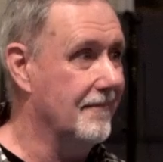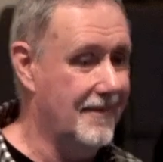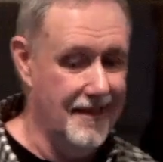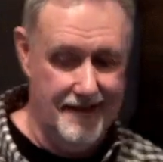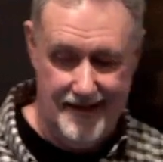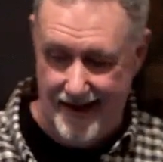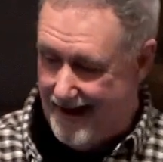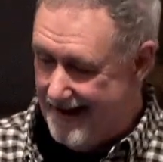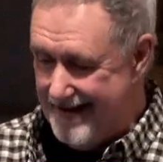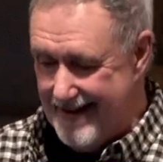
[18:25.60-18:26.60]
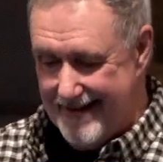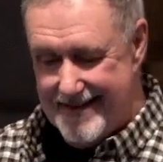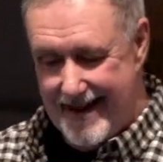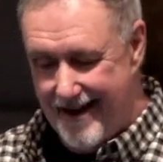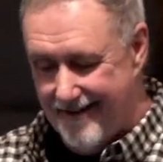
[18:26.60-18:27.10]
The guy in the
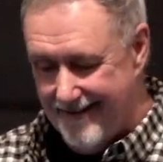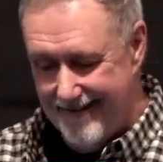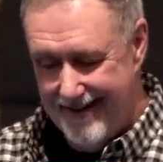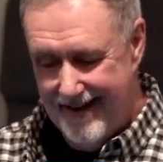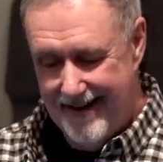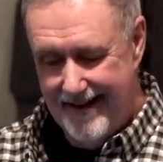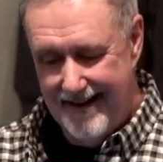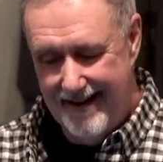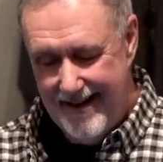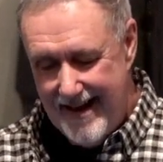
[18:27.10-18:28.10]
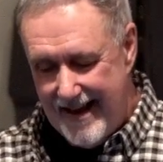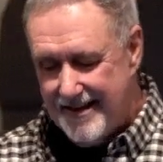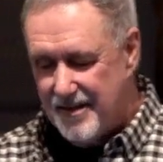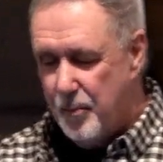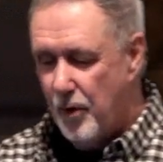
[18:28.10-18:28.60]
tower.
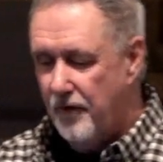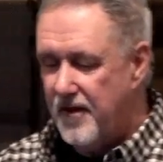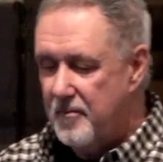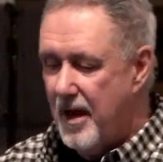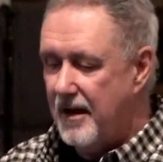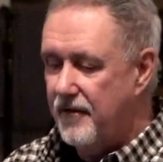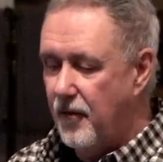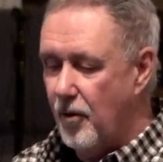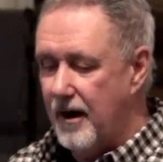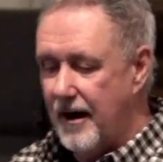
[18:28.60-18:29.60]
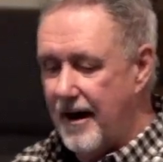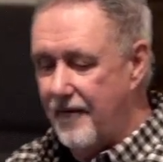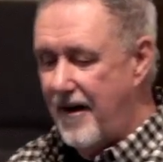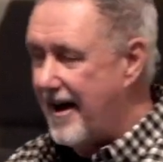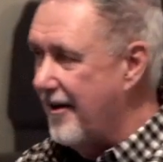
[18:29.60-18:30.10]
It's a perfect metaphor
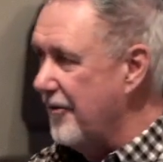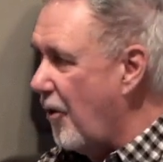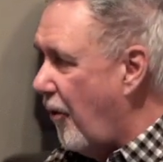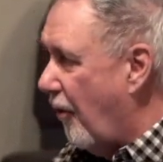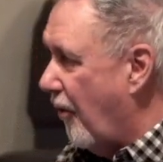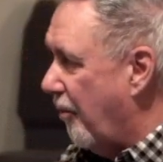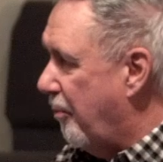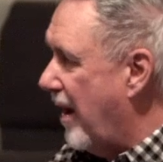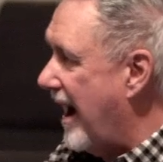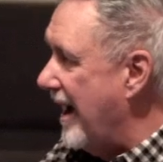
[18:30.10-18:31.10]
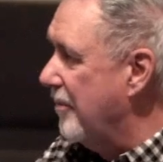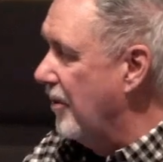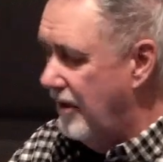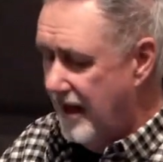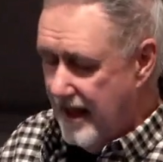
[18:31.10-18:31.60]
of how the whole
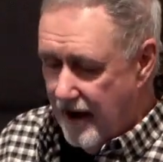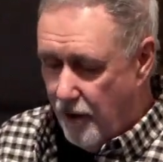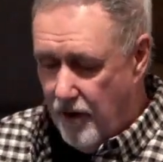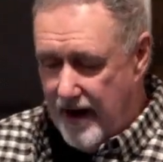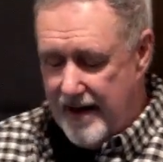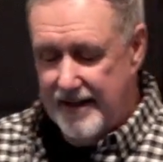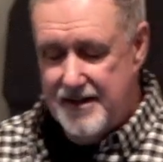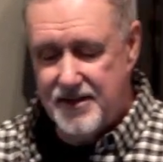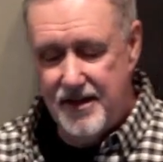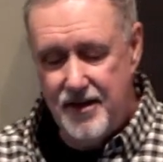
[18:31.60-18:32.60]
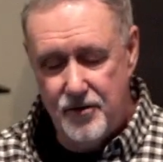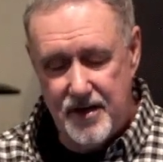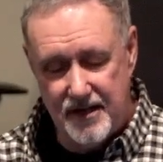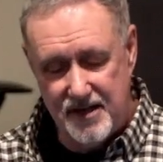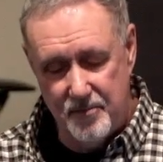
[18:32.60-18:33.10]
Bible, or at least the New
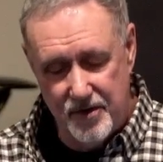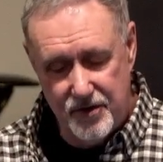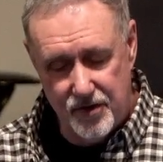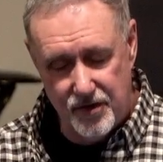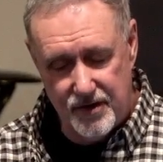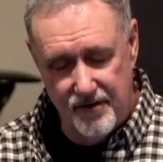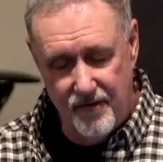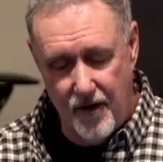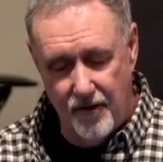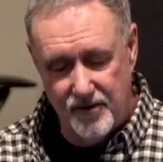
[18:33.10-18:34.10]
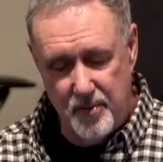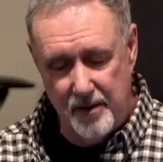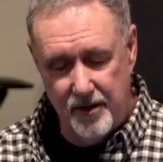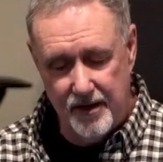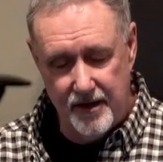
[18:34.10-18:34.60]
Testament church, involves
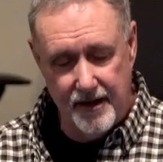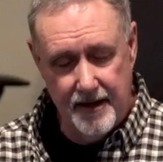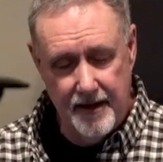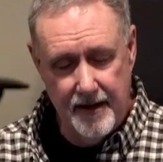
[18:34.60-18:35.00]
biblically.